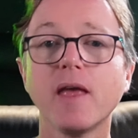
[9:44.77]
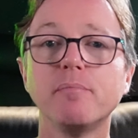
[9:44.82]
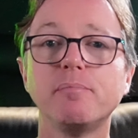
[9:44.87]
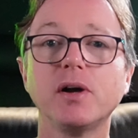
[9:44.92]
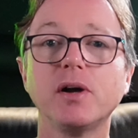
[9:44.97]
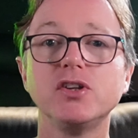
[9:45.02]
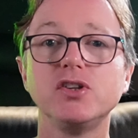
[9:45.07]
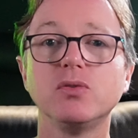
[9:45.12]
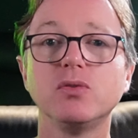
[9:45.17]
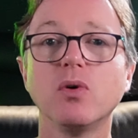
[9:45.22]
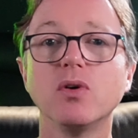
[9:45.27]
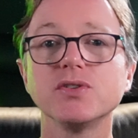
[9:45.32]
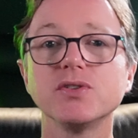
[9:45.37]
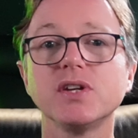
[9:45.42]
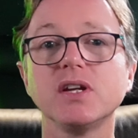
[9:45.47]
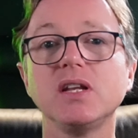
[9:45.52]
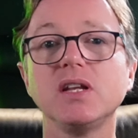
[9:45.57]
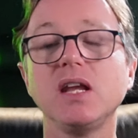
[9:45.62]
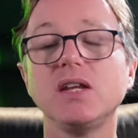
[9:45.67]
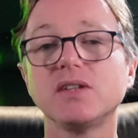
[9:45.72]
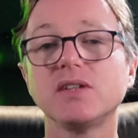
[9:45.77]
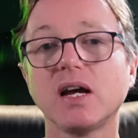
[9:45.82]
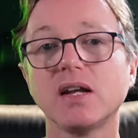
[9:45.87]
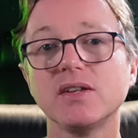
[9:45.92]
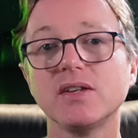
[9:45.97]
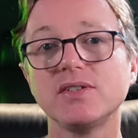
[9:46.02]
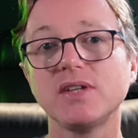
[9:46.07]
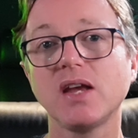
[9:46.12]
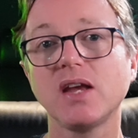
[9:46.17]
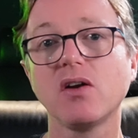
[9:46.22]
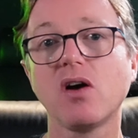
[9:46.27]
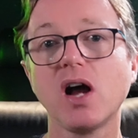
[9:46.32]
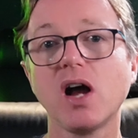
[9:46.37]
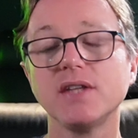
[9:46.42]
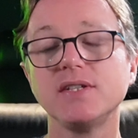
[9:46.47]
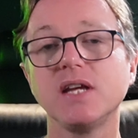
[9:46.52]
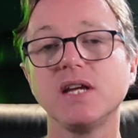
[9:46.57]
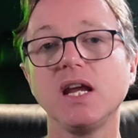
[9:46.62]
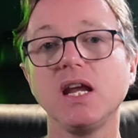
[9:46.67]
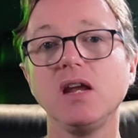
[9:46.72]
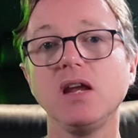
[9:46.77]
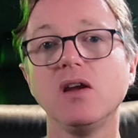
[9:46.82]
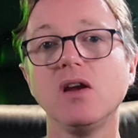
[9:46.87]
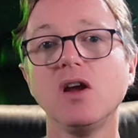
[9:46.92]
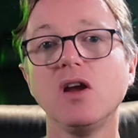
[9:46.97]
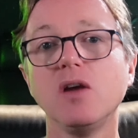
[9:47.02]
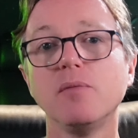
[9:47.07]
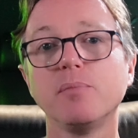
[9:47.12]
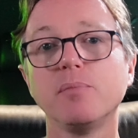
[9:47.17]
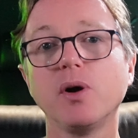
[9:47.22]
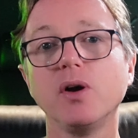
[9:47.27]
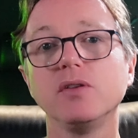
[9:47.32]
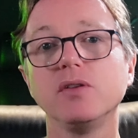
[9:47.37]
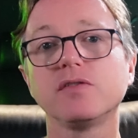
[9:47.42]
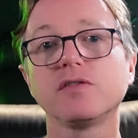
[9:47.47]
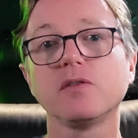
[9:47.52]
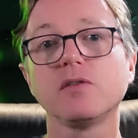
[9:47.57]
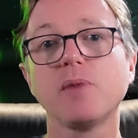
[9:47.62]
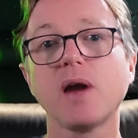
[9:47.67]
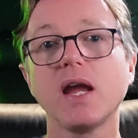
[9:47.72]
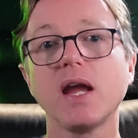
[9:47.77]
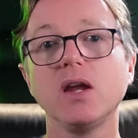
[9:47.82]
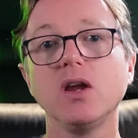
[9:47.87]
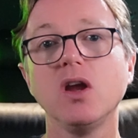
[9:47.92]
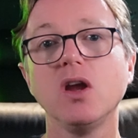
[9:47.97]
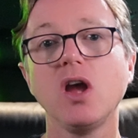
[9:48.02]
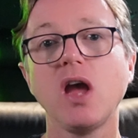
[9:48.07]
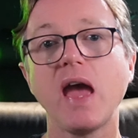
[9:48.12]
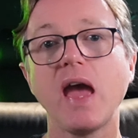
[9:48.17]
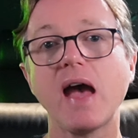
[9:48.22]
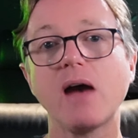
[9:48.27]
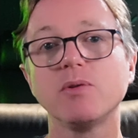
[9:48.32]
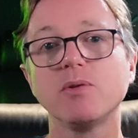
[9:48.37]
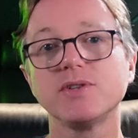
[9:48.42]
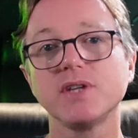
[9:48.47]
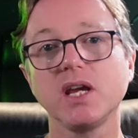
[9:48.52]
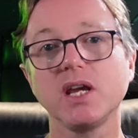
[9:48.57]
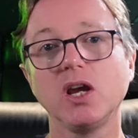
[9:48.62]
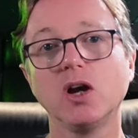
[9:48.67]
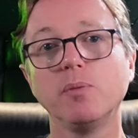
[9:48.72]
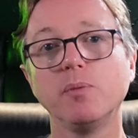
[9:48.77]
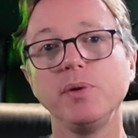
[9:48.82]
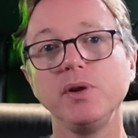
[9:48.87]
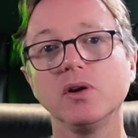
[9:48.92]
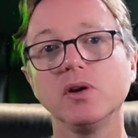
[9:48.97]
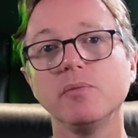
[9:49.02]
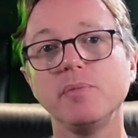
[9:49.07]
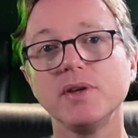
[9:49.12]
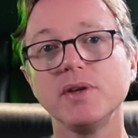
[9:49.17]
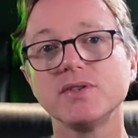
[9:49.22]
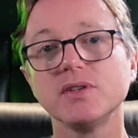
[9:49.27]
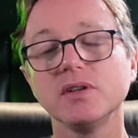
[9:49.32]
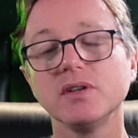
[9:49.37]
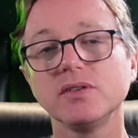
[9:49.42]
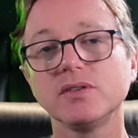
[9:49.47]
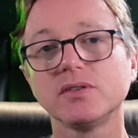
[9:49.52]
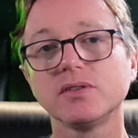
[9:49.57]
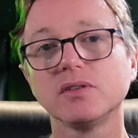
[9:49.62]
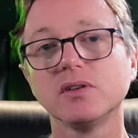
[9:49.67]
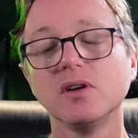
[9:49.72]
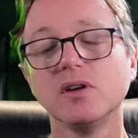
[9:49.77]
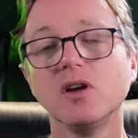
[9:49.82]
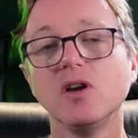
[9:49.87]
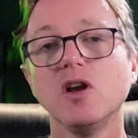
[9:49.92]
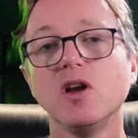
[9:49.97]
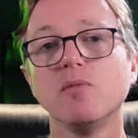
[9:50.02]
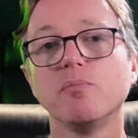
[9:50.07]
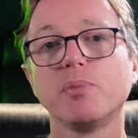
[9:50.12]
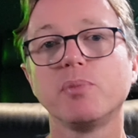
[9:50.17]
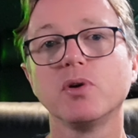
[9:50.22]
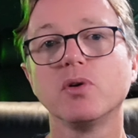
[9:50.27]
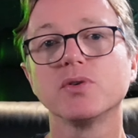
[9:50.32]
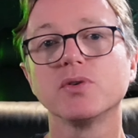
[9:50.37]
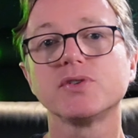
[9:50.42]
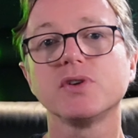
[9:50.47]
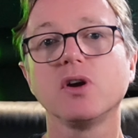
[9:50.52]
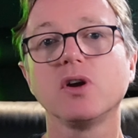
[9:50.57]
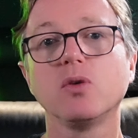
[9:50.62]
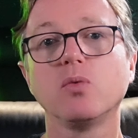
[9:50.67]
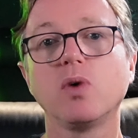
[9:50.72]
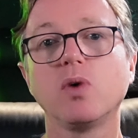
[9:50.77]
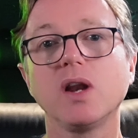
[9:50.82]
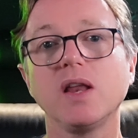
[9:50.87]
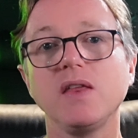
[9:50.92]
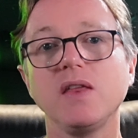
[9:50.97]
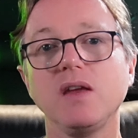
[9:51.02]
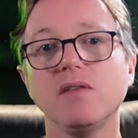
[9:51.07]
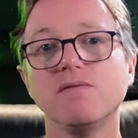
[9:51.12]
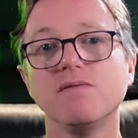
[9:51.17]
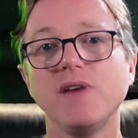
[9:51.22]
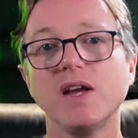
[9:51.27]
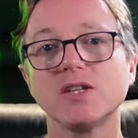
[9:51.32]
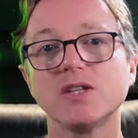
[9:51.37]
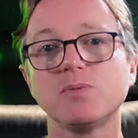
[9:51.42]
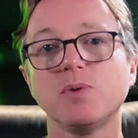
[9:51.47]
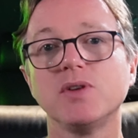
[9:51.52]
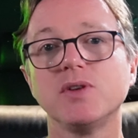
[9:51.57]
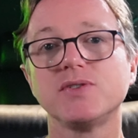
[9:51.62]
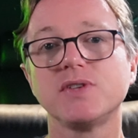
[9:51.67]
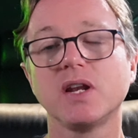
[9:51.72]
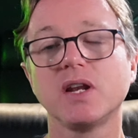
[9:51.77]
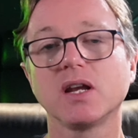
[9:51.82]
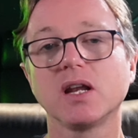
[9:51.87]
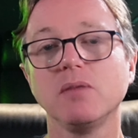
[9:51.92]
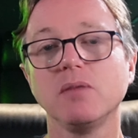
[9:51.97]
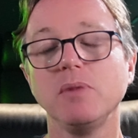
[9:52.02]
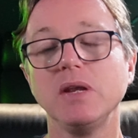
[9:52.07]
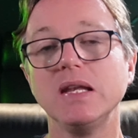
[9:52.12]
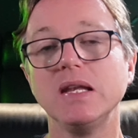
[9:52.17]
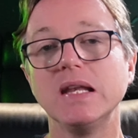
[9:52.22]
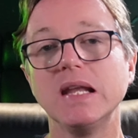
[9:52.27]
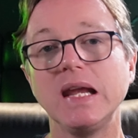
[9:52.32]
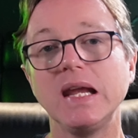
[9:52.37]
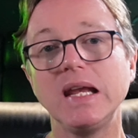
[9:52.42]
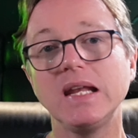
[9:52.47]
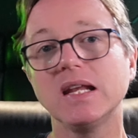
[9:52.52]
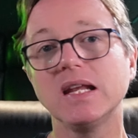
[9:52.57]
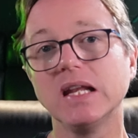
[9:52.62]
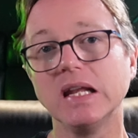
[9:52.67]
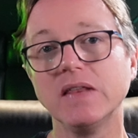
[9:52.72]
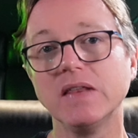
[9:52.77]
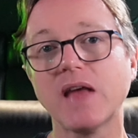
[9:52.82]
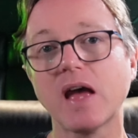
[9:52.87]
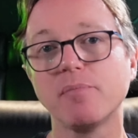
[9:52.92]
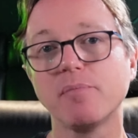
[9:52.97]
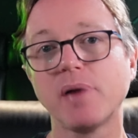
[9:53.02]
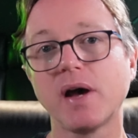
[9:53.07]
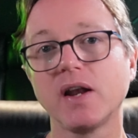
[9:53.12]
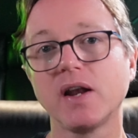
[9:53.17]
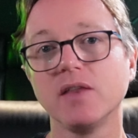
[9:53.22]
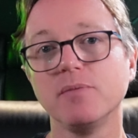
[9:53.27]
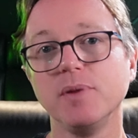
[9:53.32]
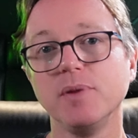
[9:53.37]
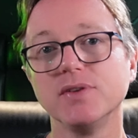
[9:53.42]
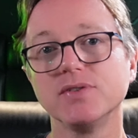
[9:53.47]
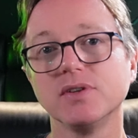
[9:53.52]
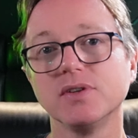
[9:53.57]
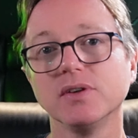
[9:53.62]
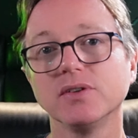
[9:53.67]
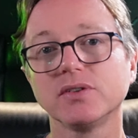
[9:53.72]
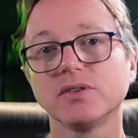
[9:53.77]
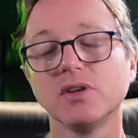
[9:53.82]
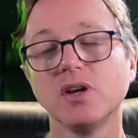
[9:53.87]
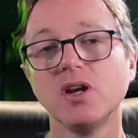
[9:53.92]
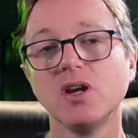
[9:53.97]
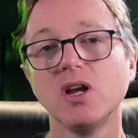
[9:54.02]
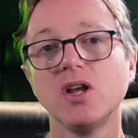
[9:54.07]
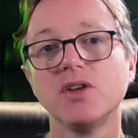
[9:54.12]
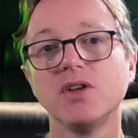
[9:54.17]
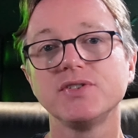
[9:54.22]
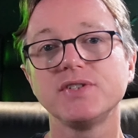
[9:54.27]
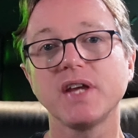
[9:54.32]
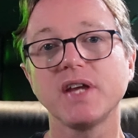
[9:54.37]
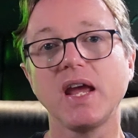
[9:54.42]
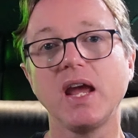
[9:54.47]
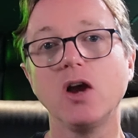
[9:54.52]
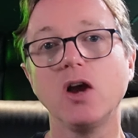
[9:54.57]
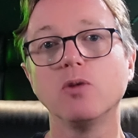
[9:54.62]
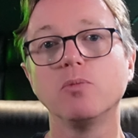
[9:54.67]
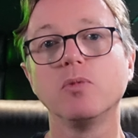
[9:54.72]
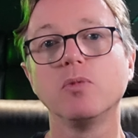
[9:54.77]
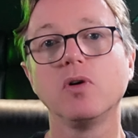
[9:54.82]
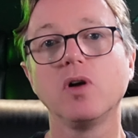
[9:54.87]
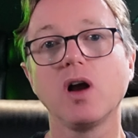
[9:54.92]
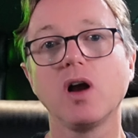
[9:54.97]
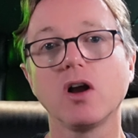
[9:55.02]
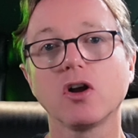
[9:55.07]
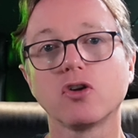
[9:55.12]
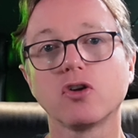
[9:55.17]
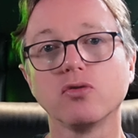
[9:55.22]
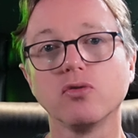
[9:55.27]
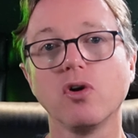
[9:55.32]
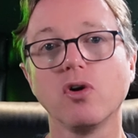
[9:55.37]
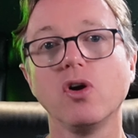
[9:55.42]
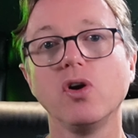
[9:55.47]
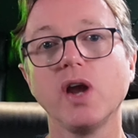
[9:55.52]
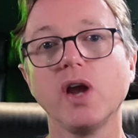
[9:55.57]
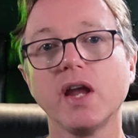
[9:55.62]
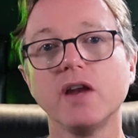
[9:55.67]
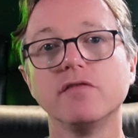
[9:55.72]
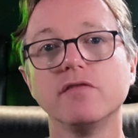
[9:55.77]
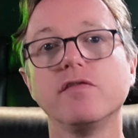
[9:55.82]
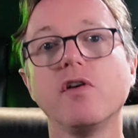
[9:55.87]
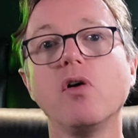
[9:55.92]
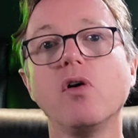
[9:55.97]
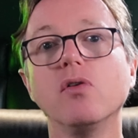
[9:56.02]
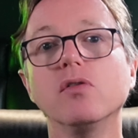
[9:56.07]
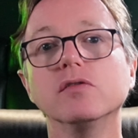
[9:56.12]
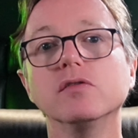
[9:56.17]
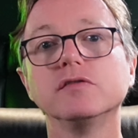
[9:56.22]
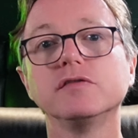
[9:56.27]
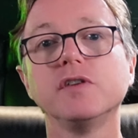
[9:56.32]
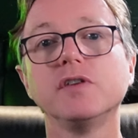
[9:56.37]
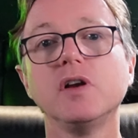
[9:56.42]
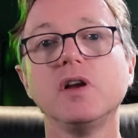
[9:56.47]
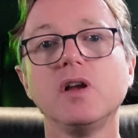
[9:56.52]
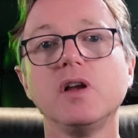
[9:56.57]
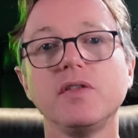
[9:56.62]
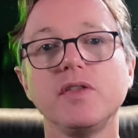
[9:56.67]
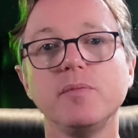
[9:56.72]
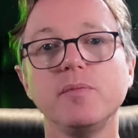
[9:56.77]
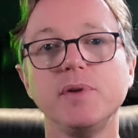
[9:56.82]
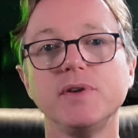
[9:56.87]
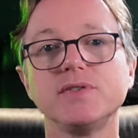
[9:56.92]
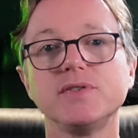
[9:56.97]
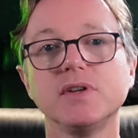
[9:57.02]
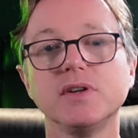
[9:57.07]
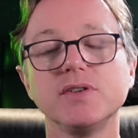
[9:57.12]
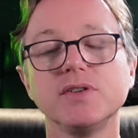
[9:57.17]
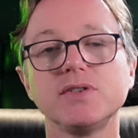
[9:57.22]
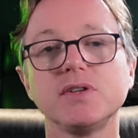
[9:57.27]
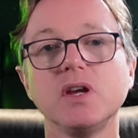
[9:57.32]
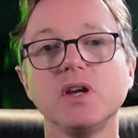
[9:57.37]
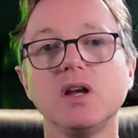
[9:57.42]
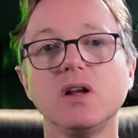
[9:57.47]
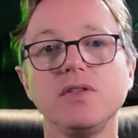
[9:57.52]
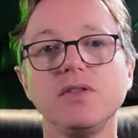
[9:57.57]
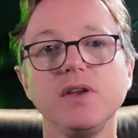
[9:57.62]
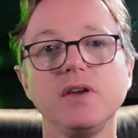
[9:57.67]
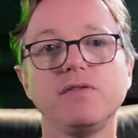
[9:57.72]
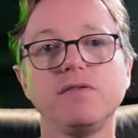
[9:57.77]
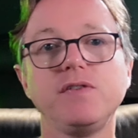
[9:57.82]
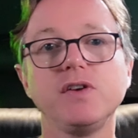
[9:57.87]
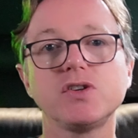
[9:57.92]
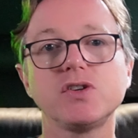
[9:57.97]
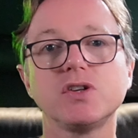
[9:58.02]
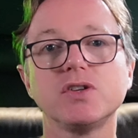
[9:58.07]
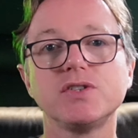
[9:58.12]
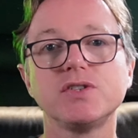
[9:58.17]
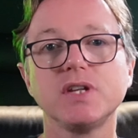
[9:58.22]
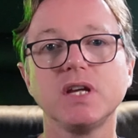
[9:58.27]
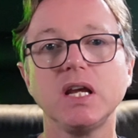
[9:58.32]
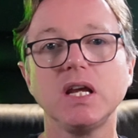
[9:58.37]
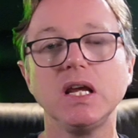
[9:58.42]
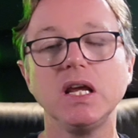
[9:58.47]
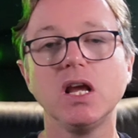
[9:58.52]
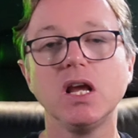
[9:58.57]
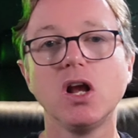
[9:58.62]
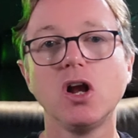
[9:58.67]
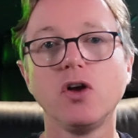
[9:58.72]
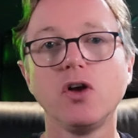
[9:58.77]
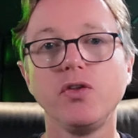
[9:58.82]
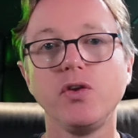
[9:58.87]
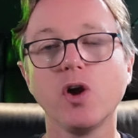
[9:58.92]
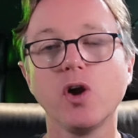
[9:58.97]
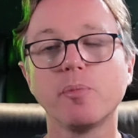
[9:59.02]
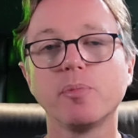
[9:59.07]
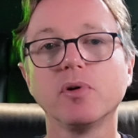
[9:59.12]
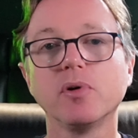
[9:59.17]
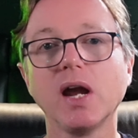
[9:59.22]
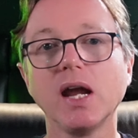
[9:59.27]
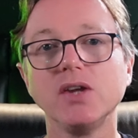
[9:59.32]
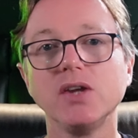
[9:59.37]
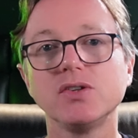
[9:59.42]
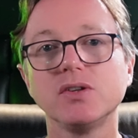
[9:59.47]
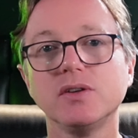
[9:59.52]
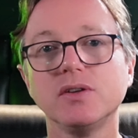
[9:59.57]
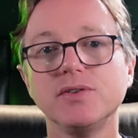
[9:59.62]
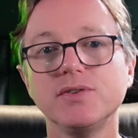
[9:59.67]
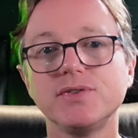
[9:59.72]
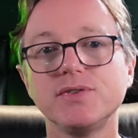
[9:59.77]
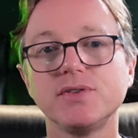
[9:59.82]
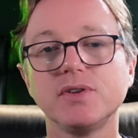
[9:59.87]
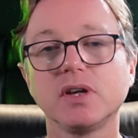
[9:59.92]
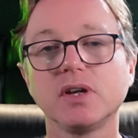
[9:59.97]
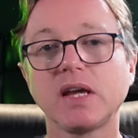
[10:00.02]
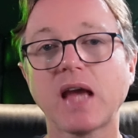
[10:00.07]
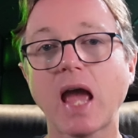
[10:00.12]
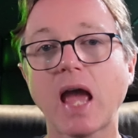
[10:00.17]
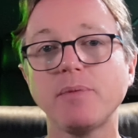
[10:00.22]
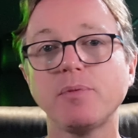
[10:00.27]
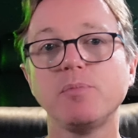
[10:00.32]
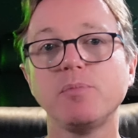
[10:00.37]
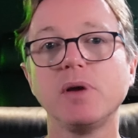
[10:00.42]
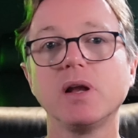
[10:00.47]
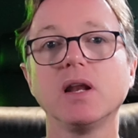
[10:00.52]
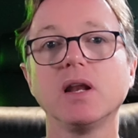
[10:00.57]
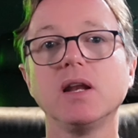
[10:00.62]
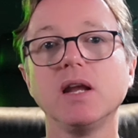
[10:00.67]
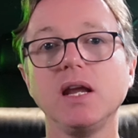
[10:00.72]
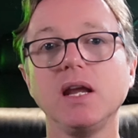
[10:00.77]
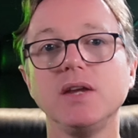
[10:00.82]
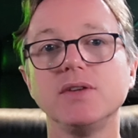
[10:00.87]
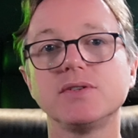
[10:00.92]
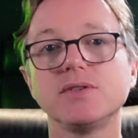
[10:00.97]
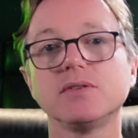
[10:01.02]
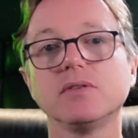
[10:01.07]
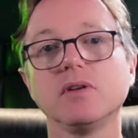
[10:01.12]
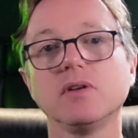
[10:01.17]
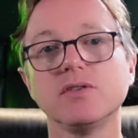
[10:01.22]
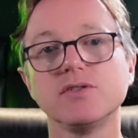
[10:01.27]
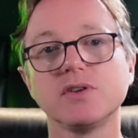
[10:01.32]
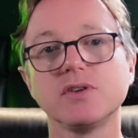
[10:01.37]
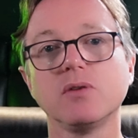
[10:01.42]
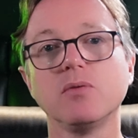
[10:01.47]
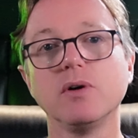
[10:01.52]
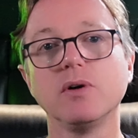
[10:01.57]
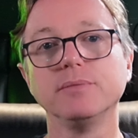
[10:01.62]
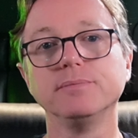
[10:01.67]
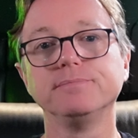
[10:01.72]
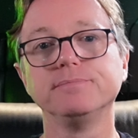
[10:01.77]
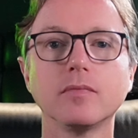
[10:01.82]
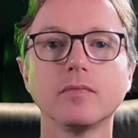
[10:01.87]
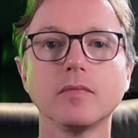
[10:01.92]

But you also need to understand IT both from a how is it helping your business, but also what are the investments that are going to be needed in that part of the business to help grow and evolve the business, the efficiency, the operations, capabilities, and so on.